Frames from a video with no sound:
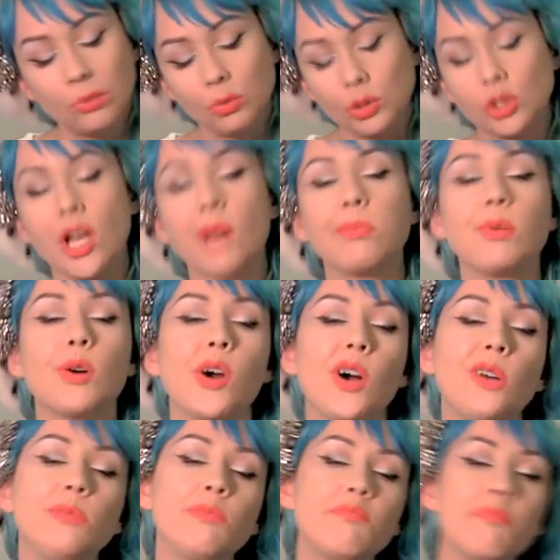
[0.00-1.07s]
What's up,
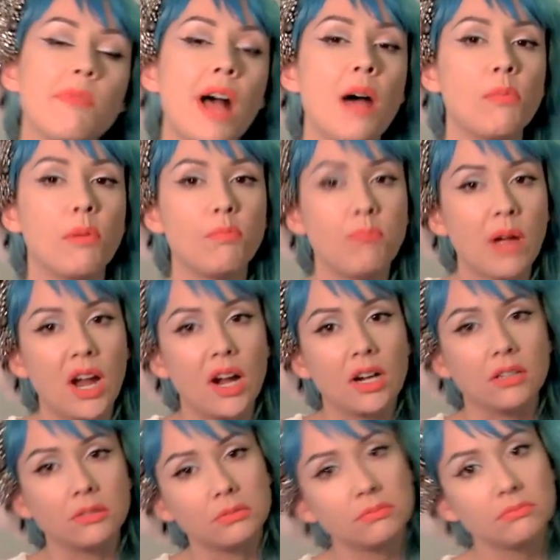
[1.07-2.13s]
girl? I'm a
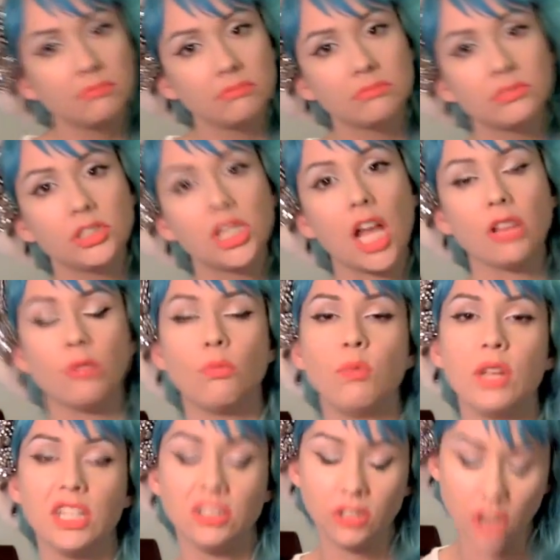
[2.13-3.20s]
bear. It's
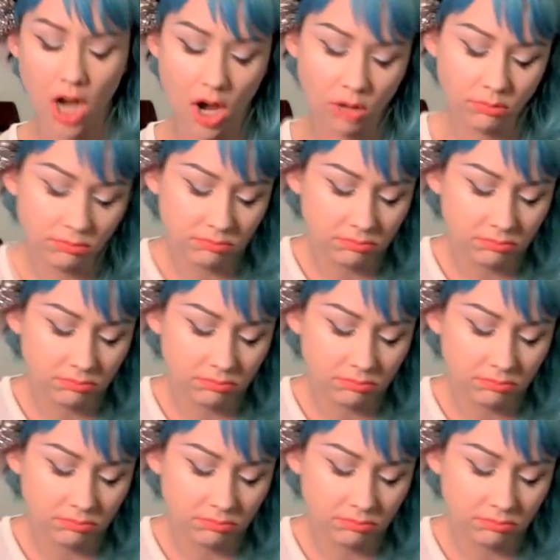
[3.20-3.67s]
Halloween, yo.